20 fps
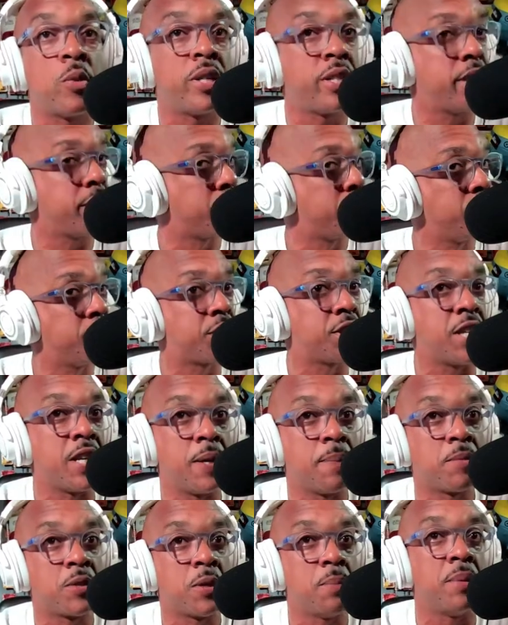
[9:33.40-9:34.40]
This one doesn't
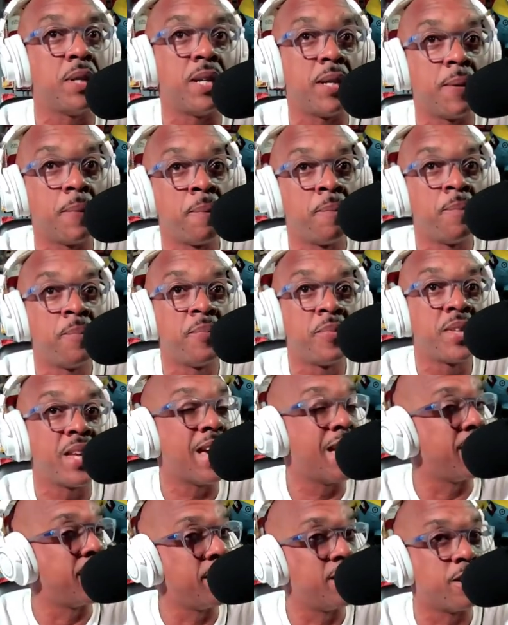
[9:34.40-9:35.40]
seem to be
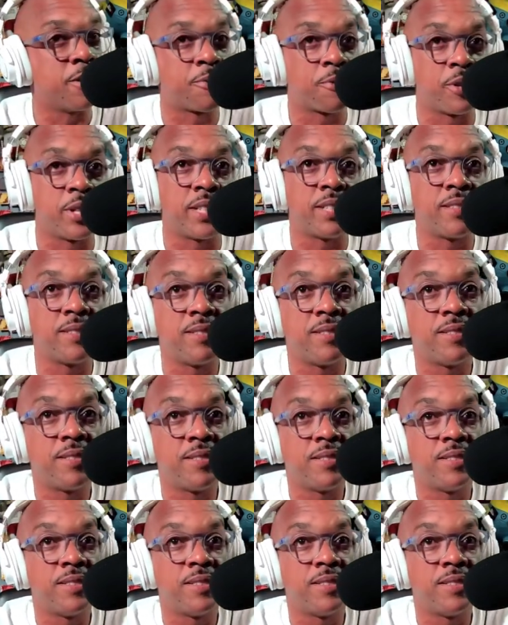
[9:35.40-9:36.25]
any different.